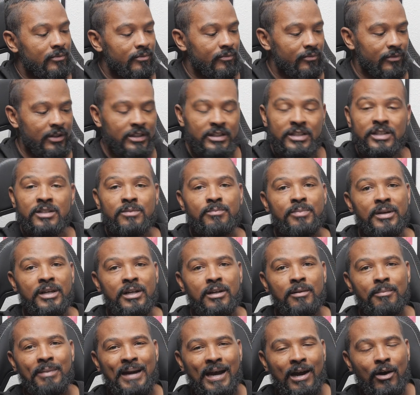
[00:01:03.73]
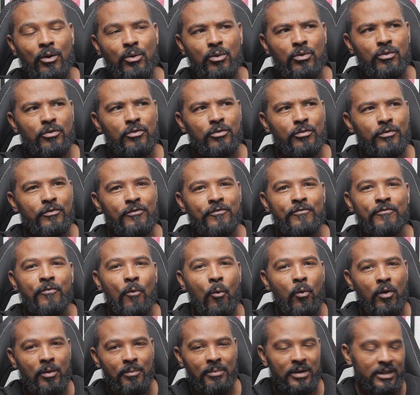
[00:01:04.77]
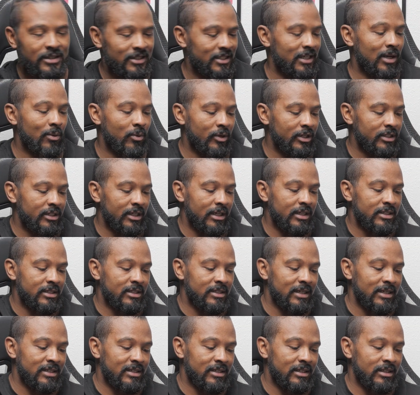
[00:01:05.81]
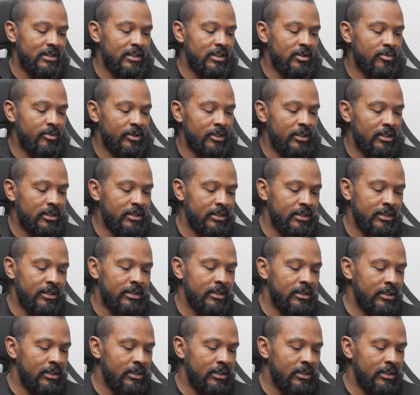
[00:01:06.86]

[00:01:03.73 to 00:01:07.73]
This has been about 4 months, I want to say, since I've seen these books.